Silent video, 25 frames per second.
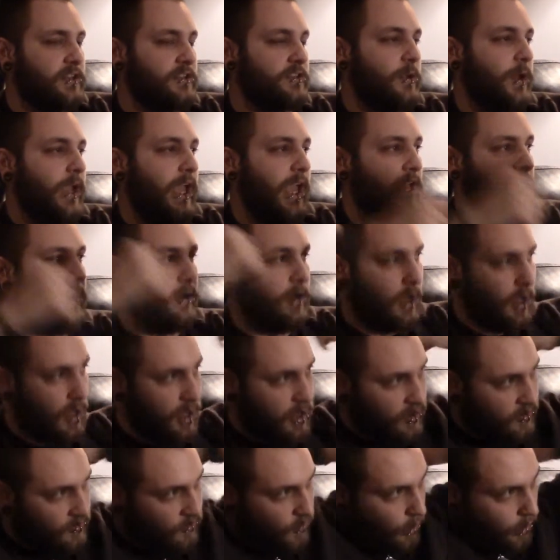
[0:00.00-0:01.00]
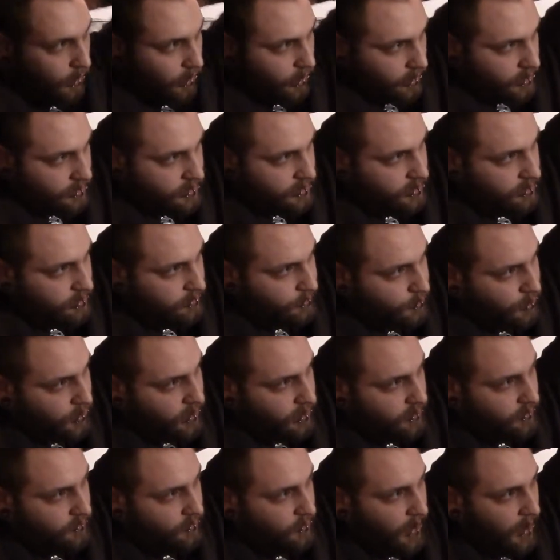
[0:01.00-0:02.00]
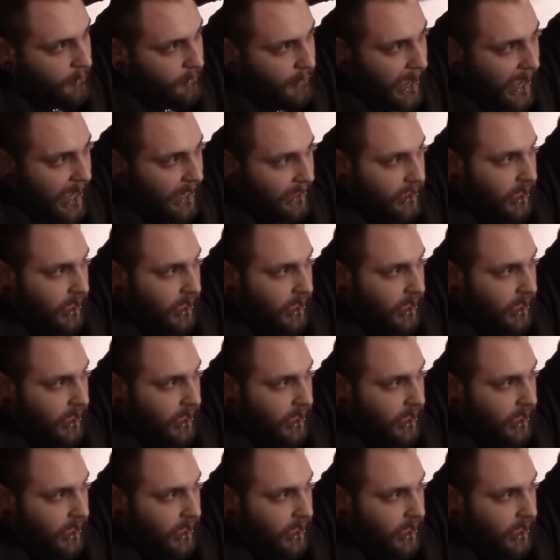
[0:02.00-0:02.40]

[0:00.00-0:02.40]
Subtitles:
So I had 4 hooks put through my back,